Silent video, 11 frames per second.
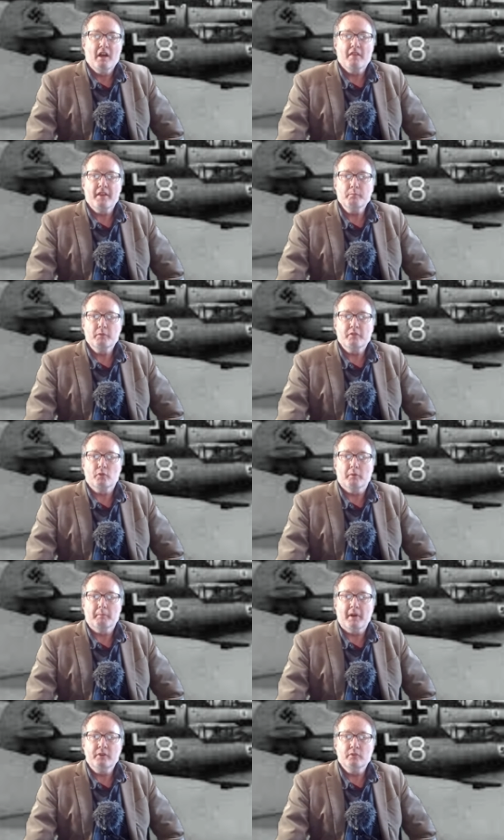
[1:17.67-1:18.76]
then with the
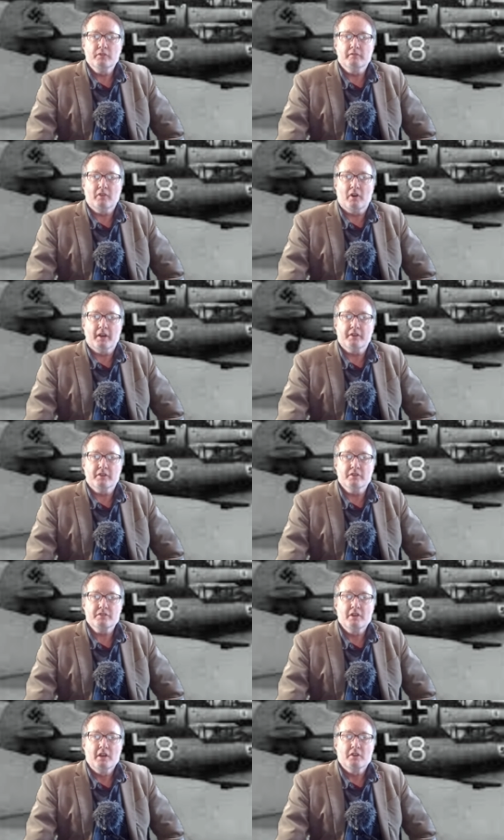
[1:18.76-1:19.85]
remainder of the
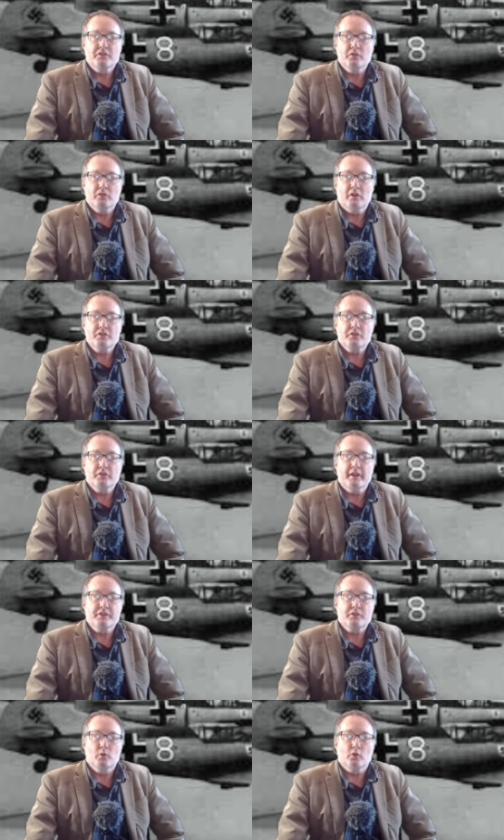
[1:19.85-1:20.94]
fighters to closely
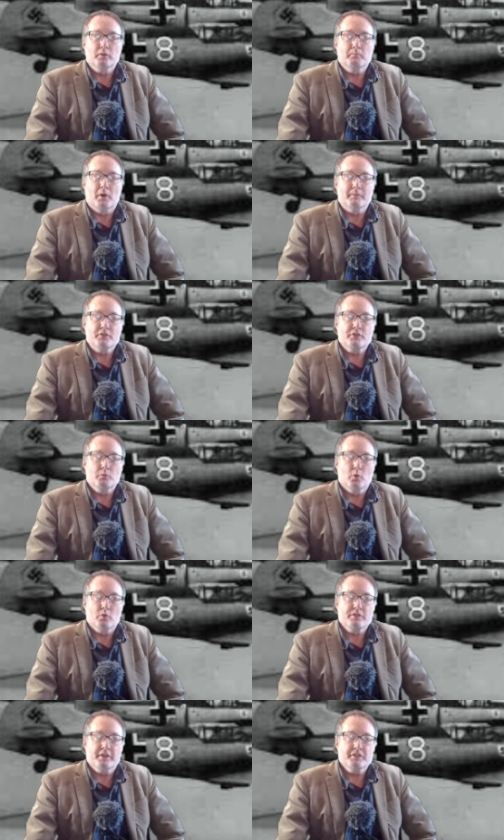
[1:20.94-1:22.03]
escort the bombers
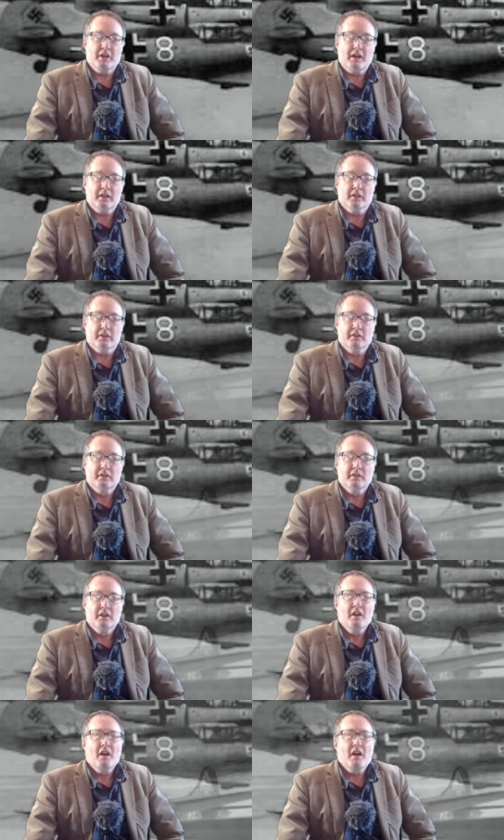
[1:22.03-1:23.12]
towards their target.
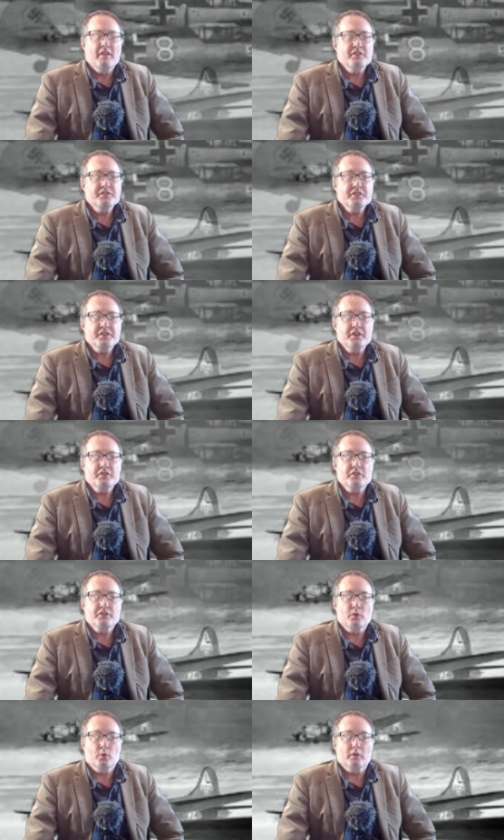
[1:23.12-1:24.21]
This essentially
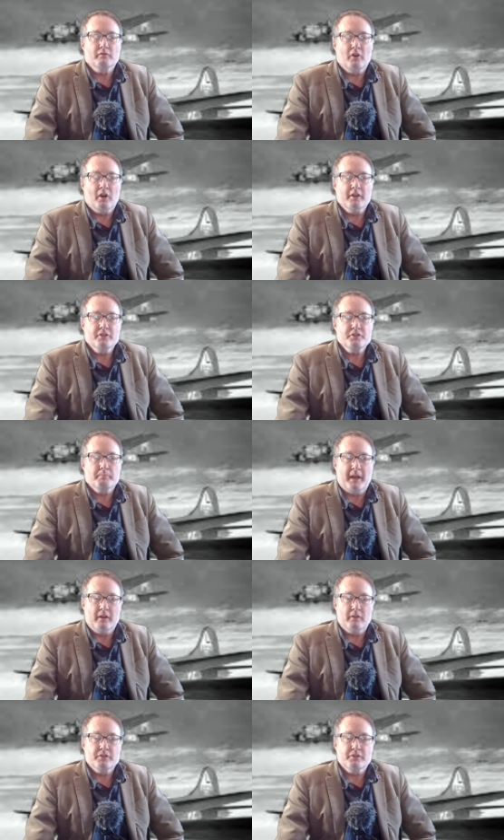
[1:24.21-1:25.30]
saw the fighters
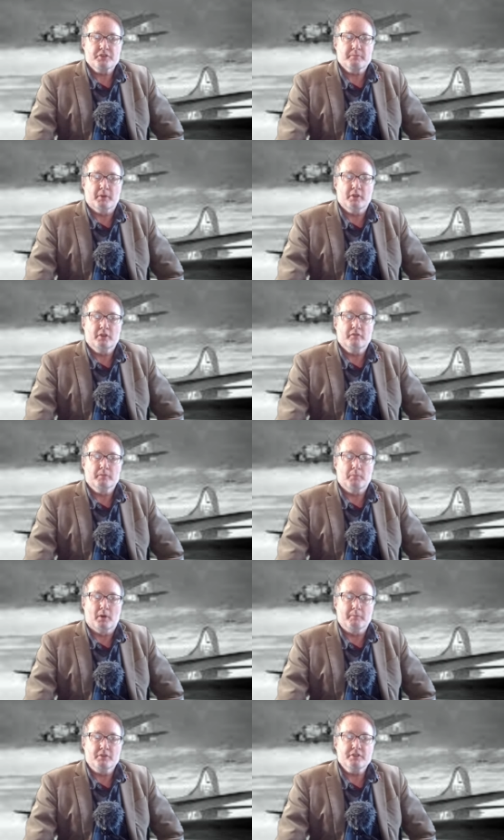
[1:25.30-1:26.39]
bound to the speed of the
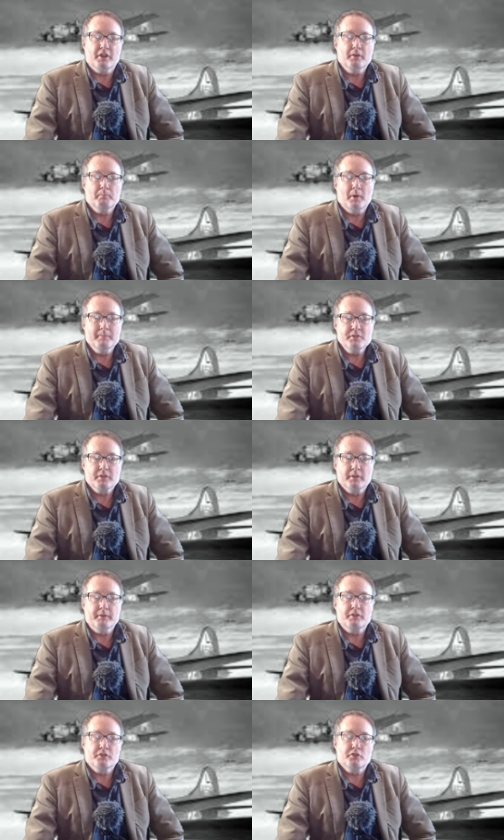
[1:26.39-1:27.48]
bombers and the bombers
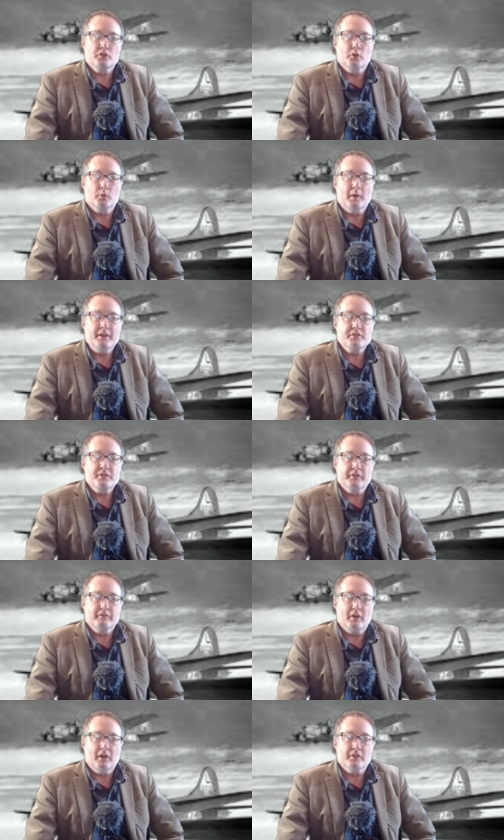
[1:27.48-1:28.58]
limited to the range of the
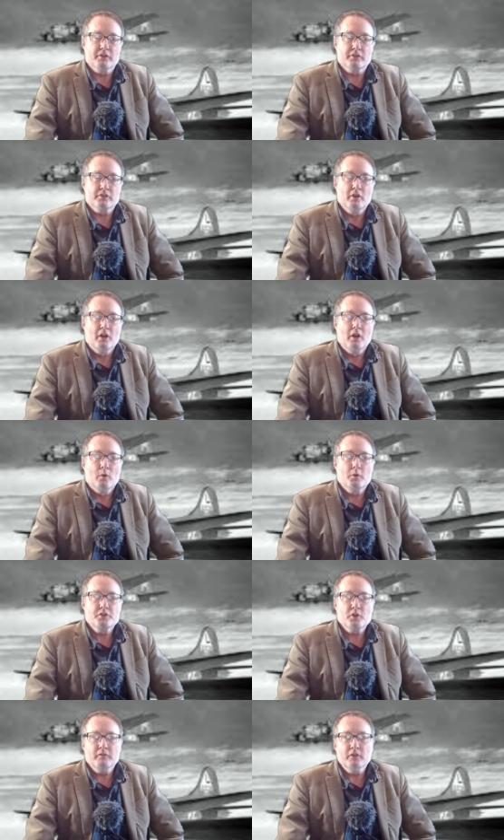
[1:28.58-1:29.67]
fighters,
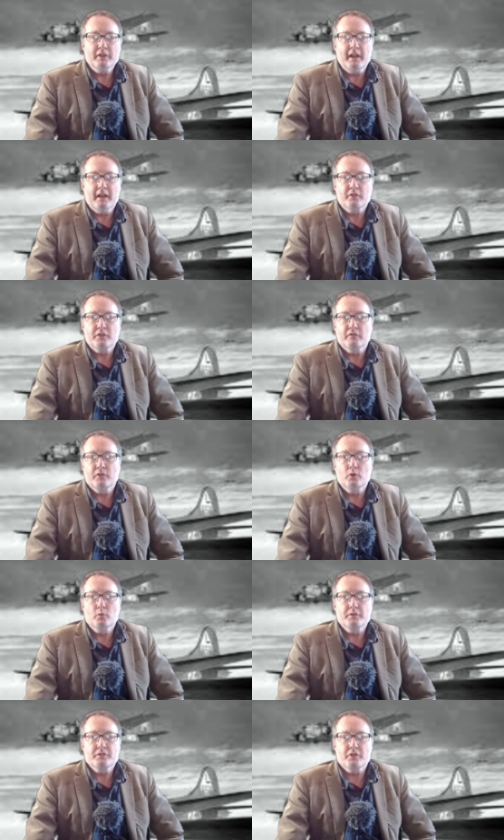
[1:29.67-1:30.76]
which often counted fuel
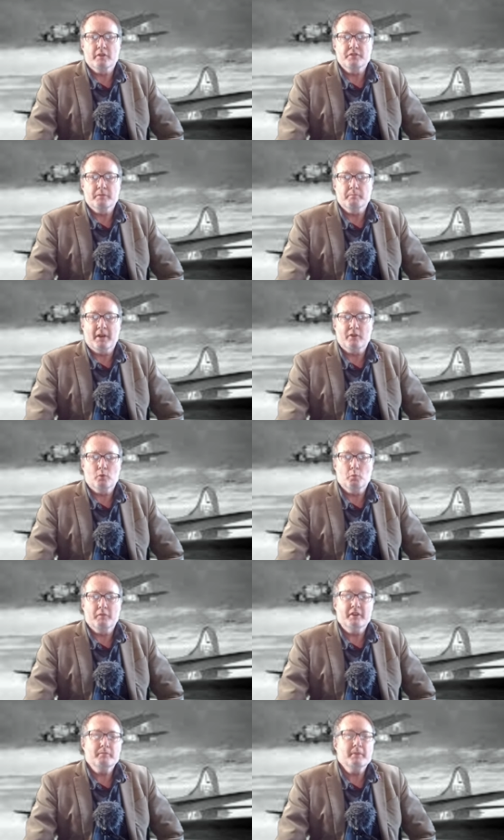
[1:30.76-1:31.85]
reserves in battle
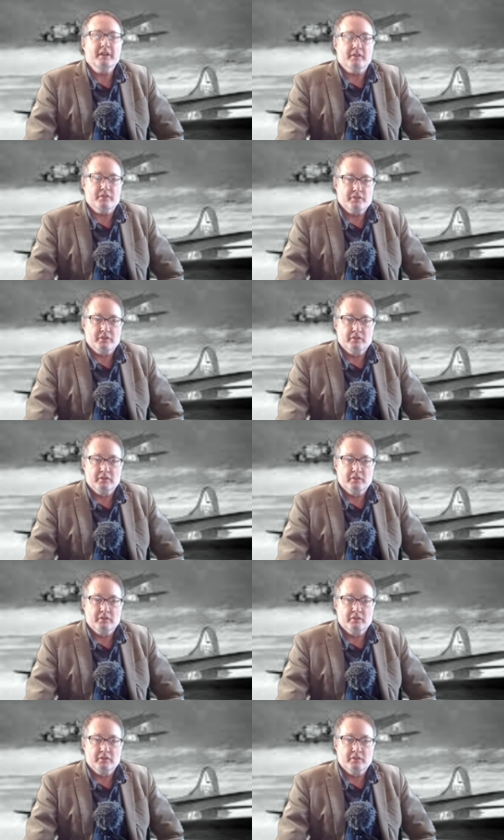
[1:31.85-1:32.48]
within minutes.